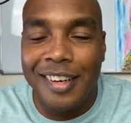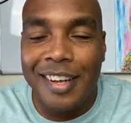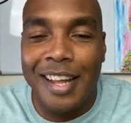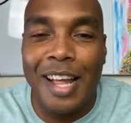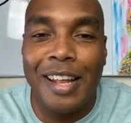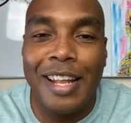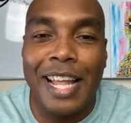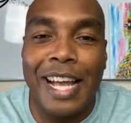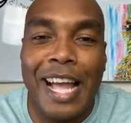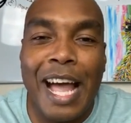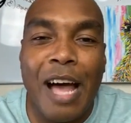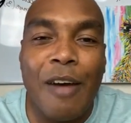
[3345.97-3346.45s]

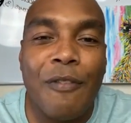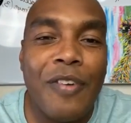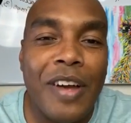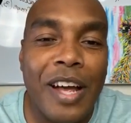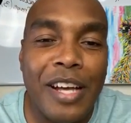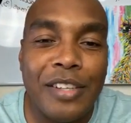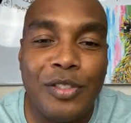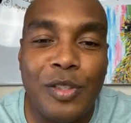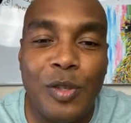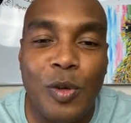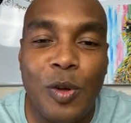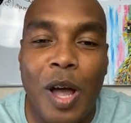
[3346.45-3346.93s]
Like how
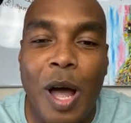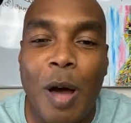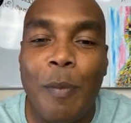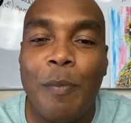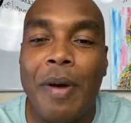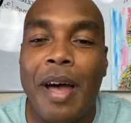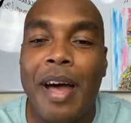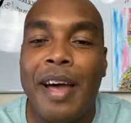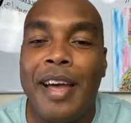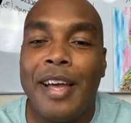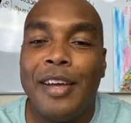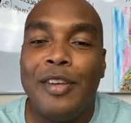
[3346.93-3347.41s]
fast you how
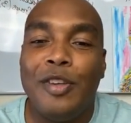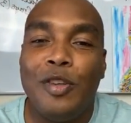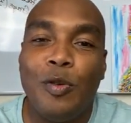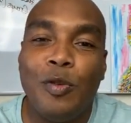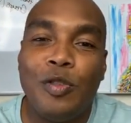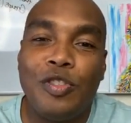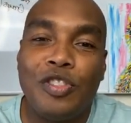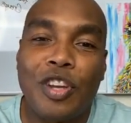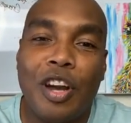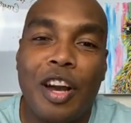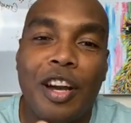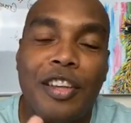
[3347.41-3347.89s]
you
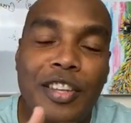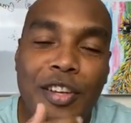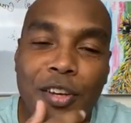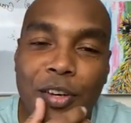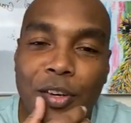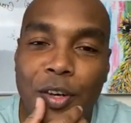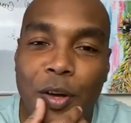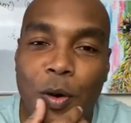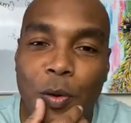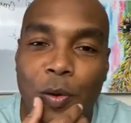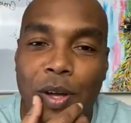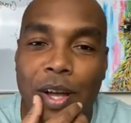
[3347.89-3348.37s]
started a year
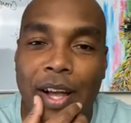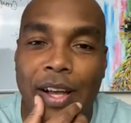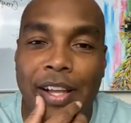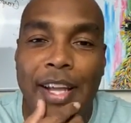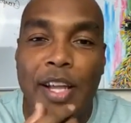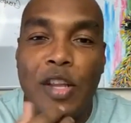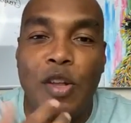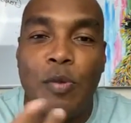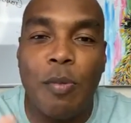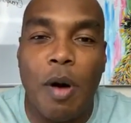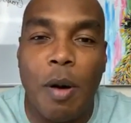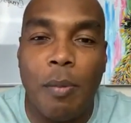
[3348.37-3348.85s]
ago. Can
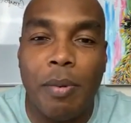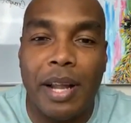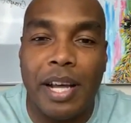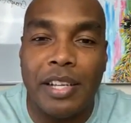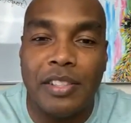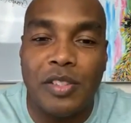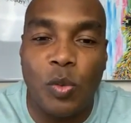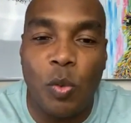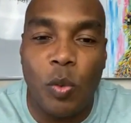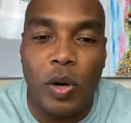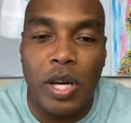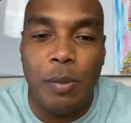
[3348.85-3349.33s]
you mobilize
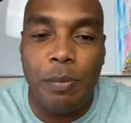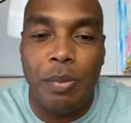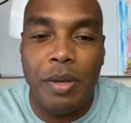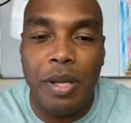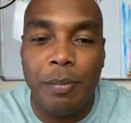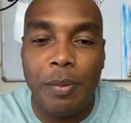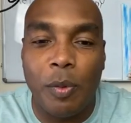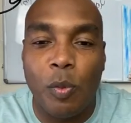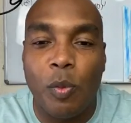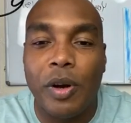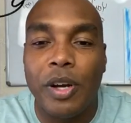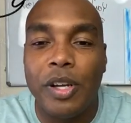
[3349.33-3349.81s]
20
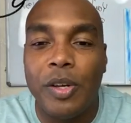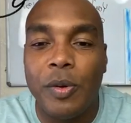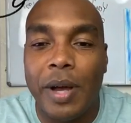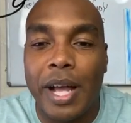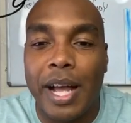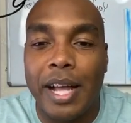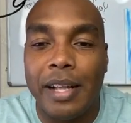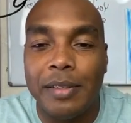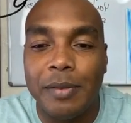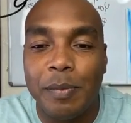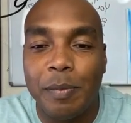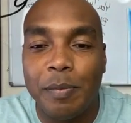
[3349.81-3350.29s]
people? Where are you
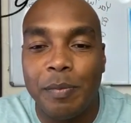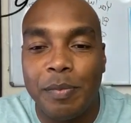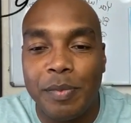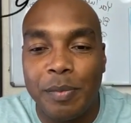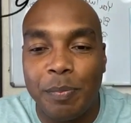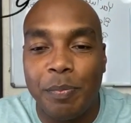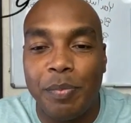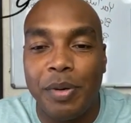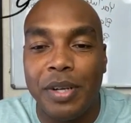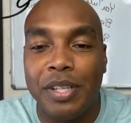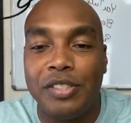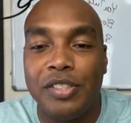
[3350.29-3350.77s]
at?
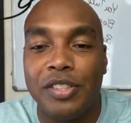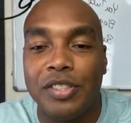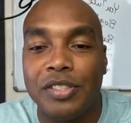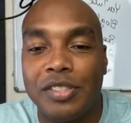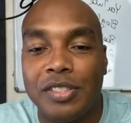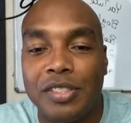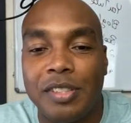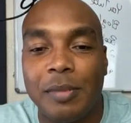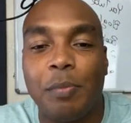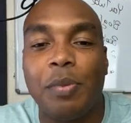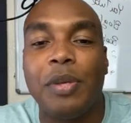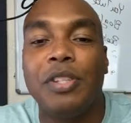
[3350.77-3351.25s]
Put your
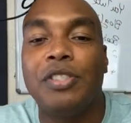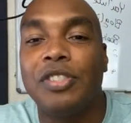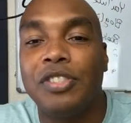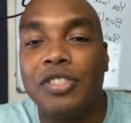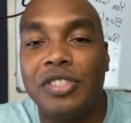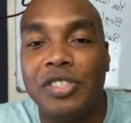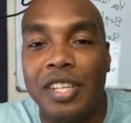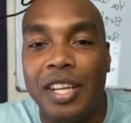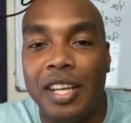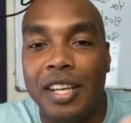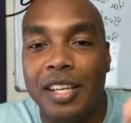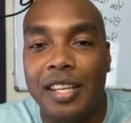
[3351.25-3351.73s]
put your
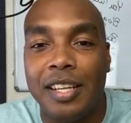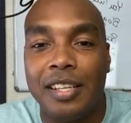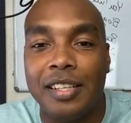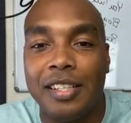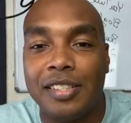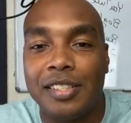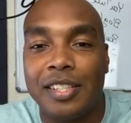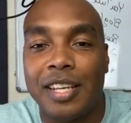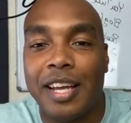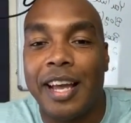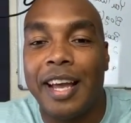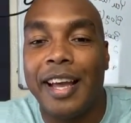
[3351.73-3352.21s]
city in the
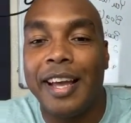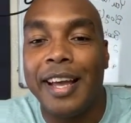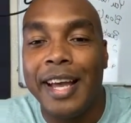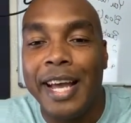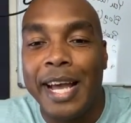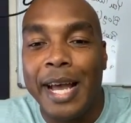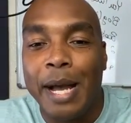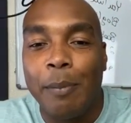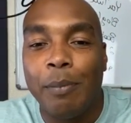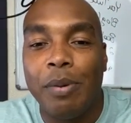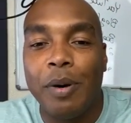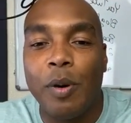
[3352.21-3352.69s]
chat.
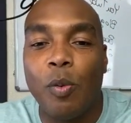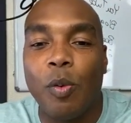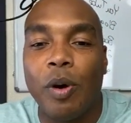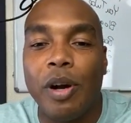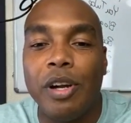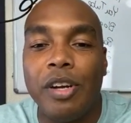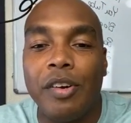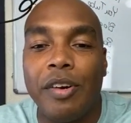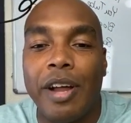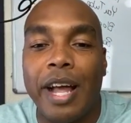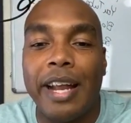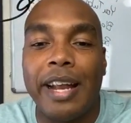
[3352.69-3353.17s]
Put where
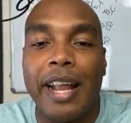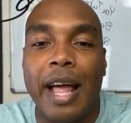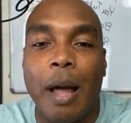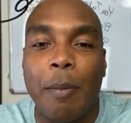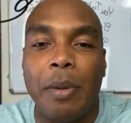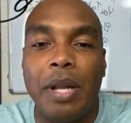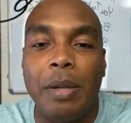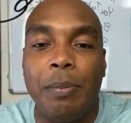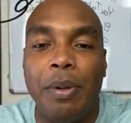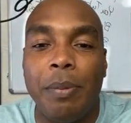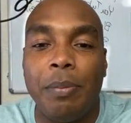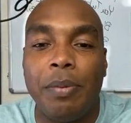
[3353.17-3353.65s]
you're at and how
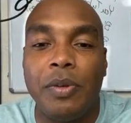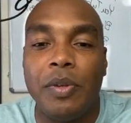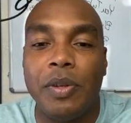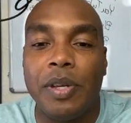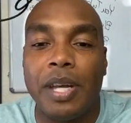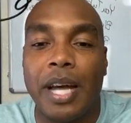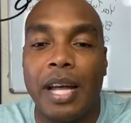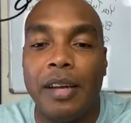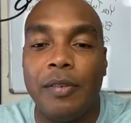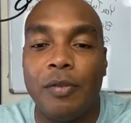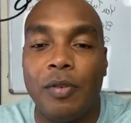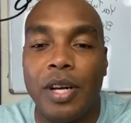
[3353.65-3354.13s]
many people you
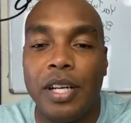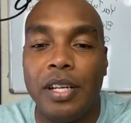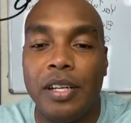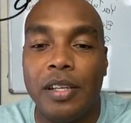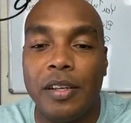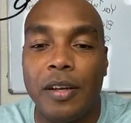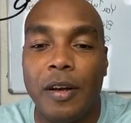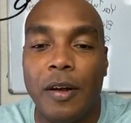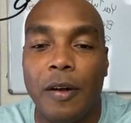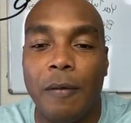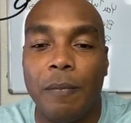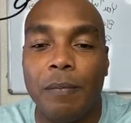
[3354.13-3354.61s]
got ready to
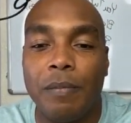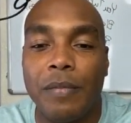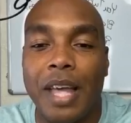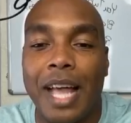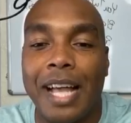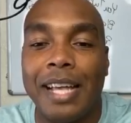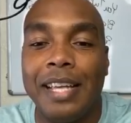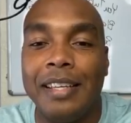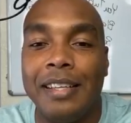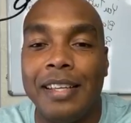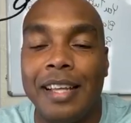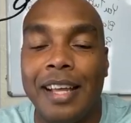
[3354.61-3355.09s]
go.
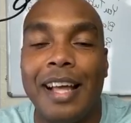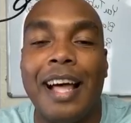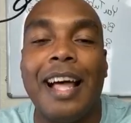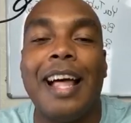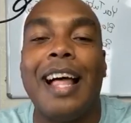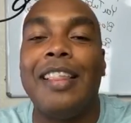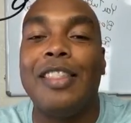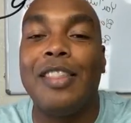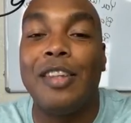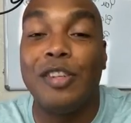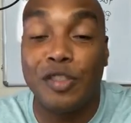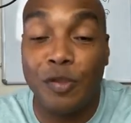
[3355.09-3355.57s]
I,
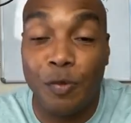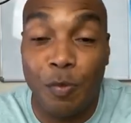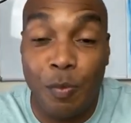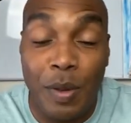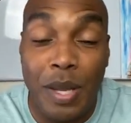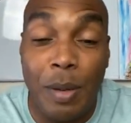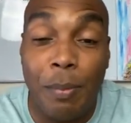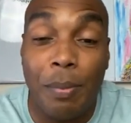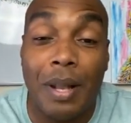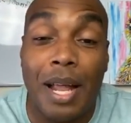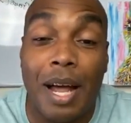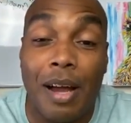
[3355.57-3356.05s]
there's
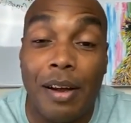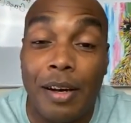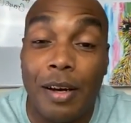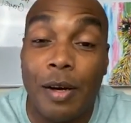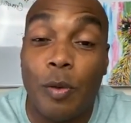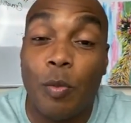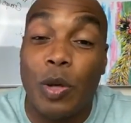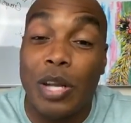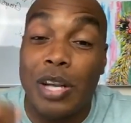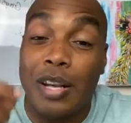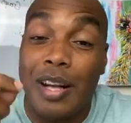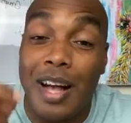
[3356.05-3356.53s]
people out here
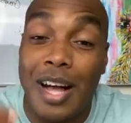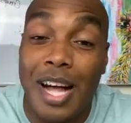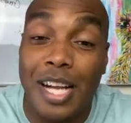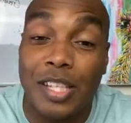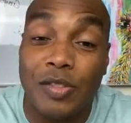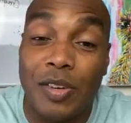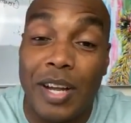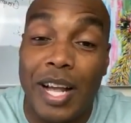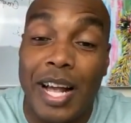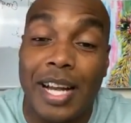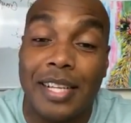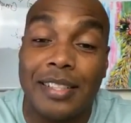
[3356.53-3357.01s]
with
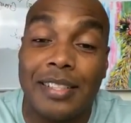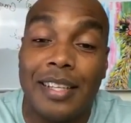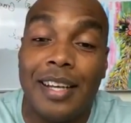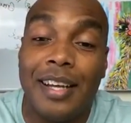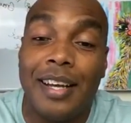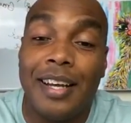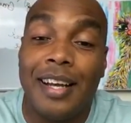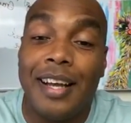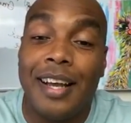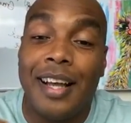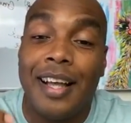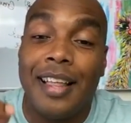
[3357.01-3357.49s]
contracts
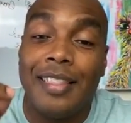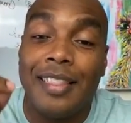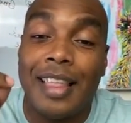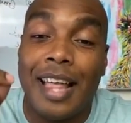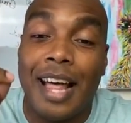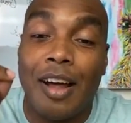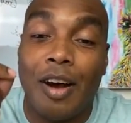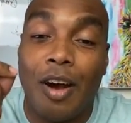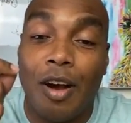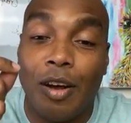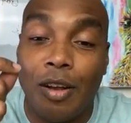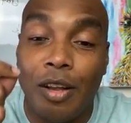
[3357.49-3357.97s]

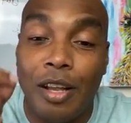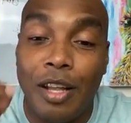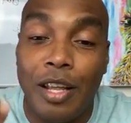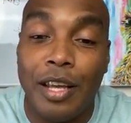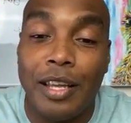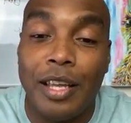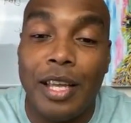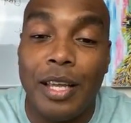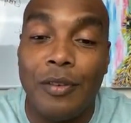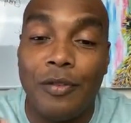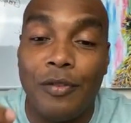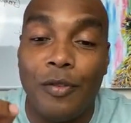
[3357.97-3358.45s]
that are
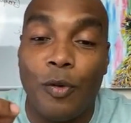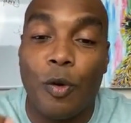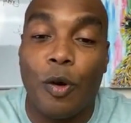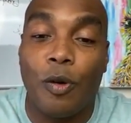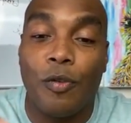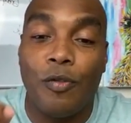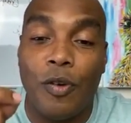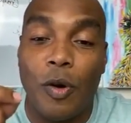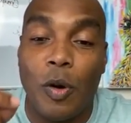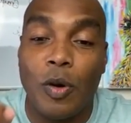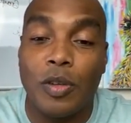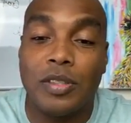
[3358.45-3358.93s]
looking for
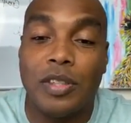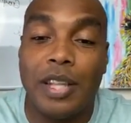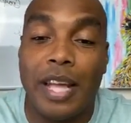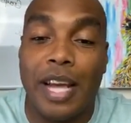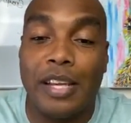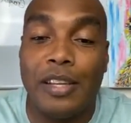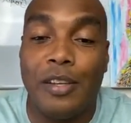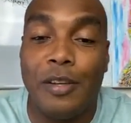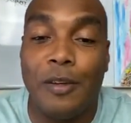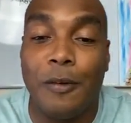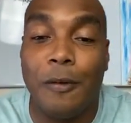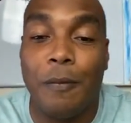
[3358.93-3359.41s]
folks
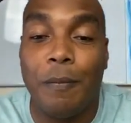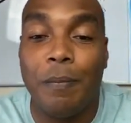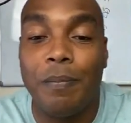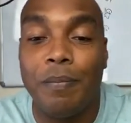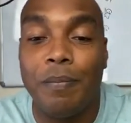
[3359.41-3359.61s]
like you.